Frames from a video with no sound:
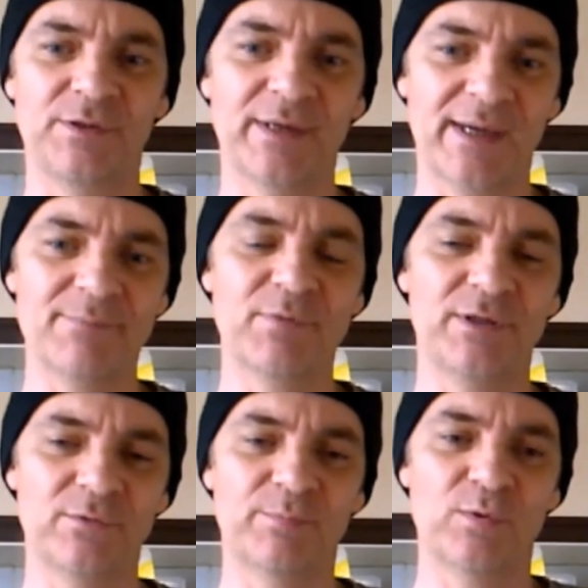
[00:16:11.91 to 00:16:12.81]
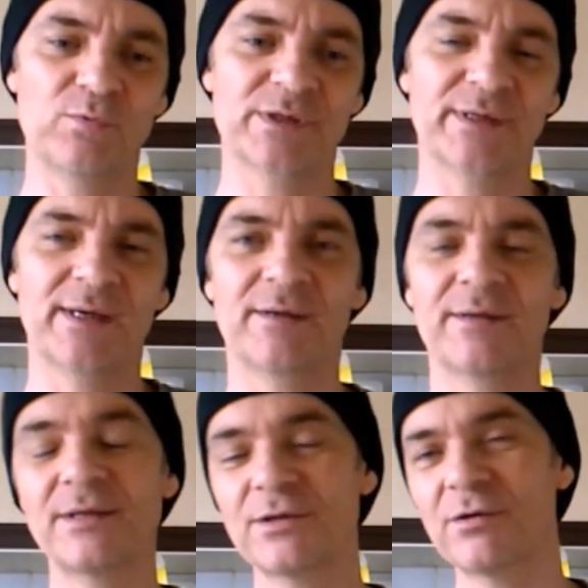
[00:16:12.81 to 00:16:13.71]
You can put little balls in there,
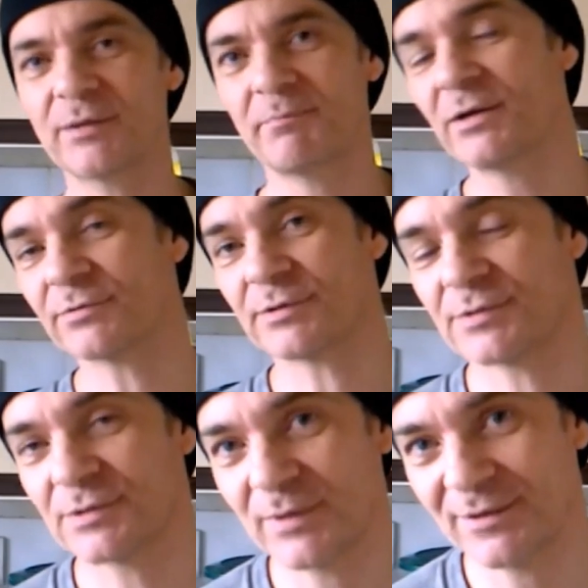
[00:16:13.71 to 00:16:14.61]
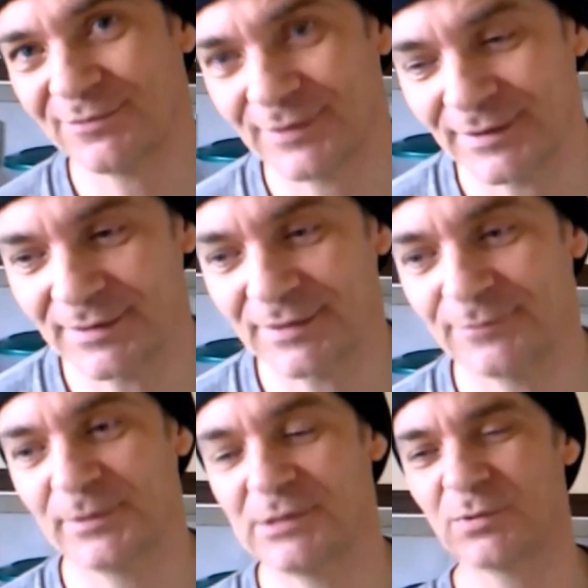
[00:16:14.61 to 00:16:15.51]
and they do like mirrors as well, funny
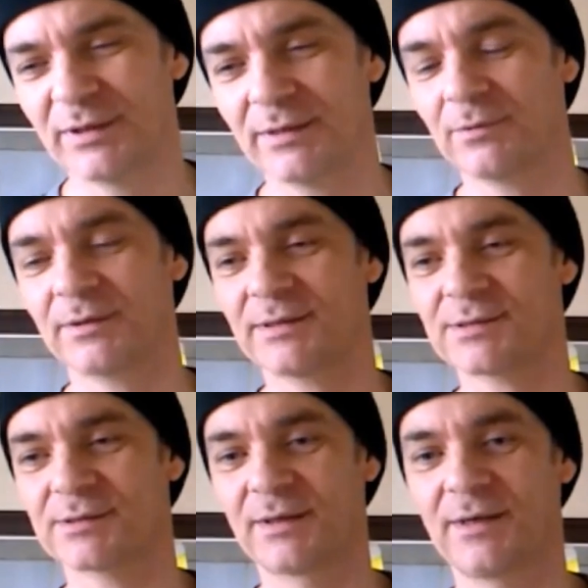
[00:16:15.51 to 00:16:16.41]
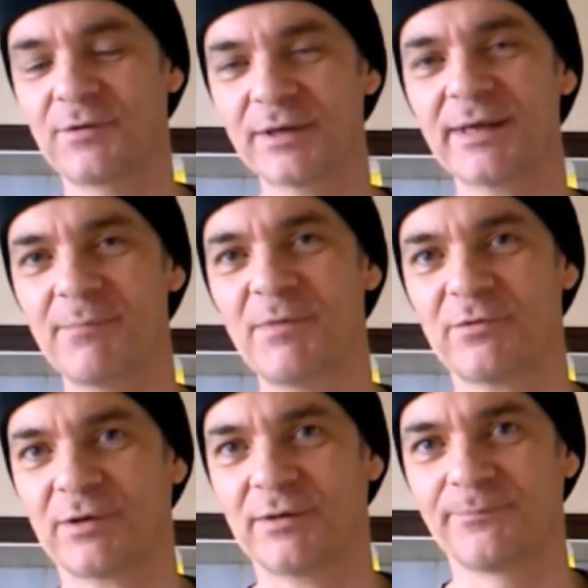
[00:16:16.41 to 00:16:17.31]
enough. But you want to get one that's, if you're going to get a
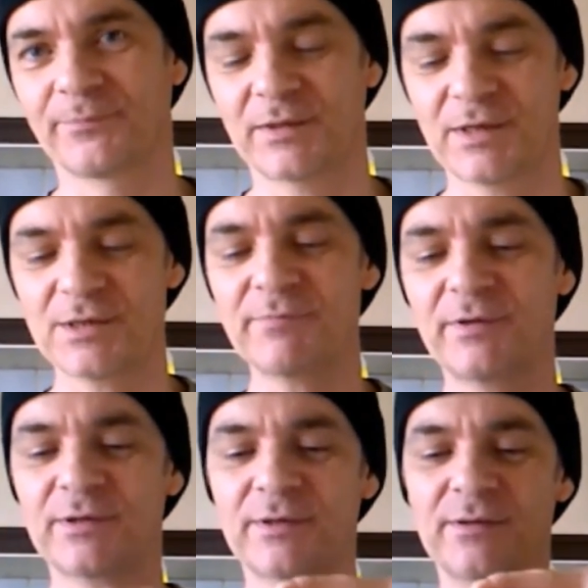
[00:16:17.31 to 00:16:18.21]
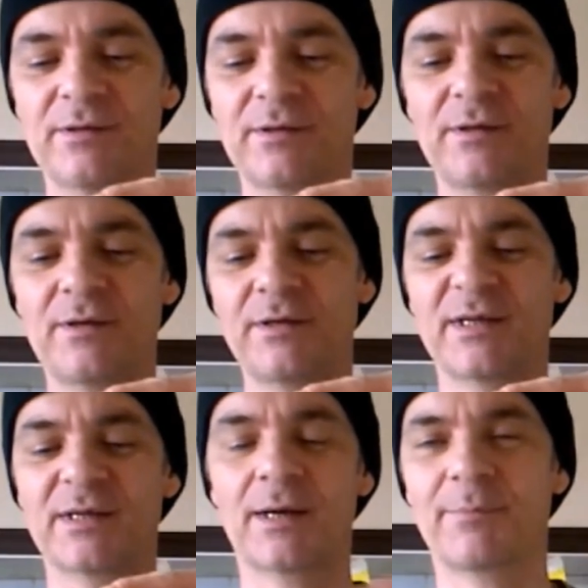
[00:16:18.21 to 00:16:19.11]
mirror, get a, you
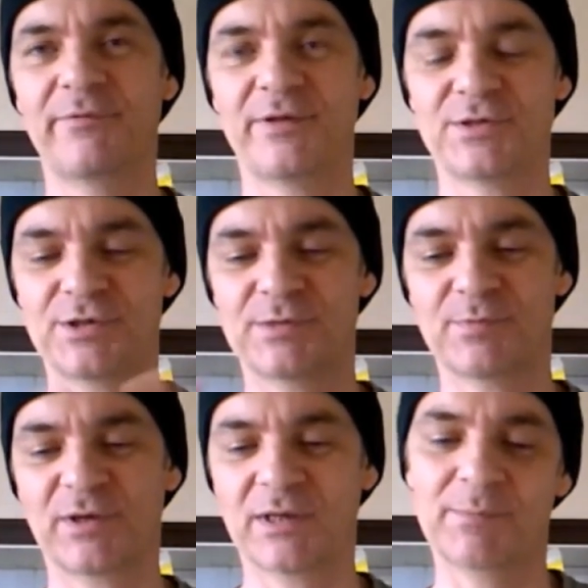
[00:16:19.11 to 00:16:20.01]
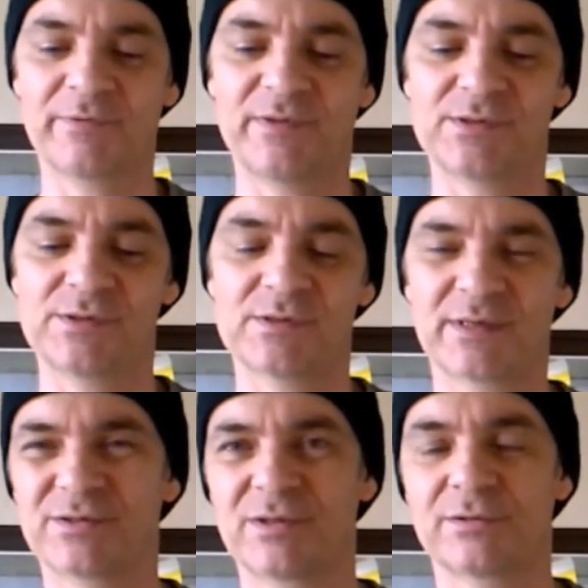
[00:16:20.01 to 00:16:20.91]
only need a couple of inches by a couple of inches,
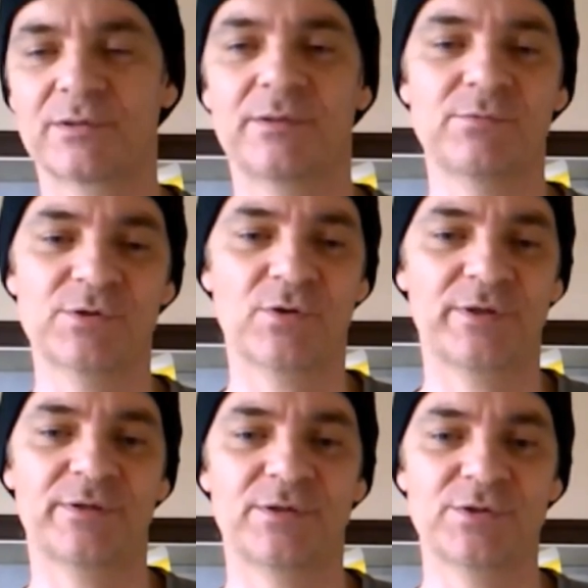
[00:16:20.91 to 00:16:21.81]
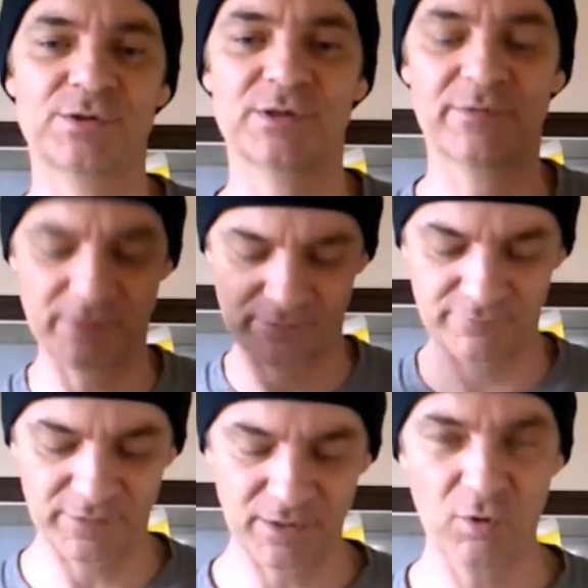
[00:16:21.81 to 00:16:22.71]
etc. A little tiny thing, just enough they
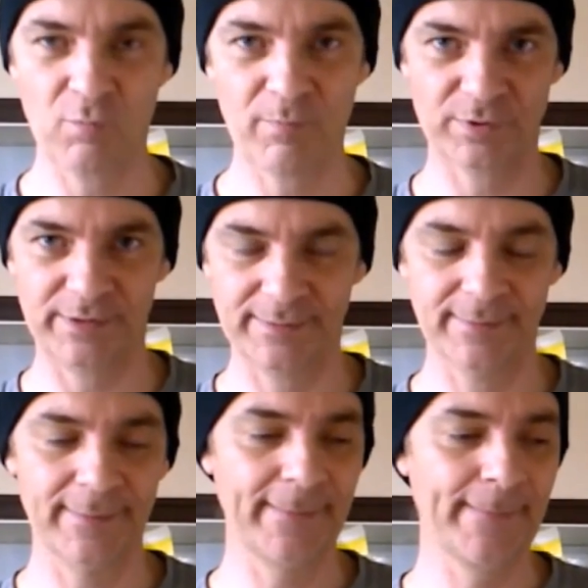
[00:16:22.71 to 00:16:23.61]
can fit the whole body in.